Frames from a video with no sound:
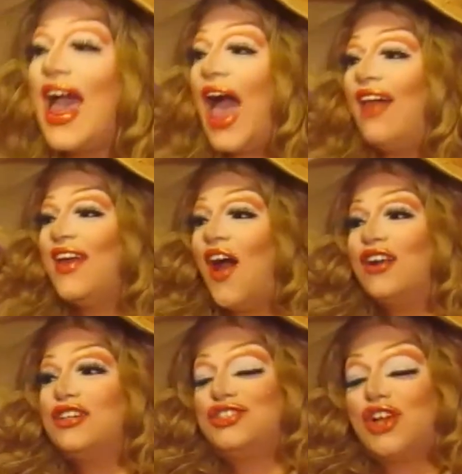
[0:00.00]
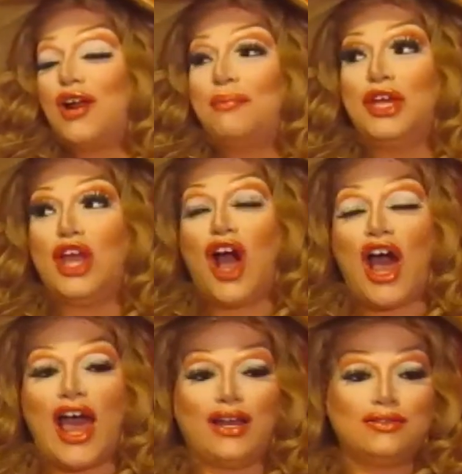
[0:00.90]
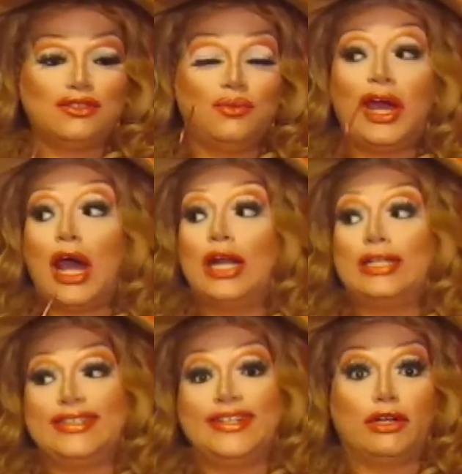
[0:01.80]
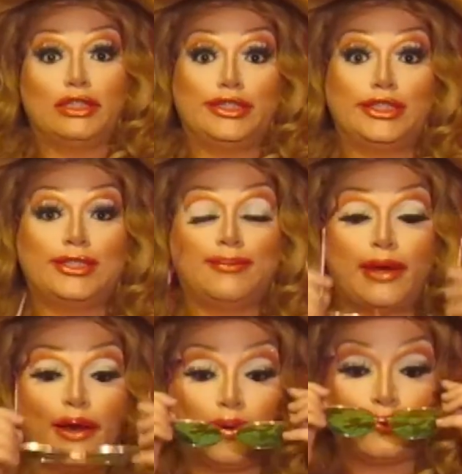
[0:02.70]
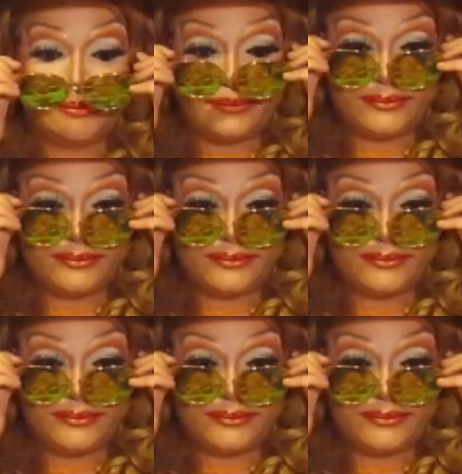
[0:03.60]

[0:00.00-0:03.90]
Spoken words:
Alejandro, start up the yacht. We gotta deliver it to Simone.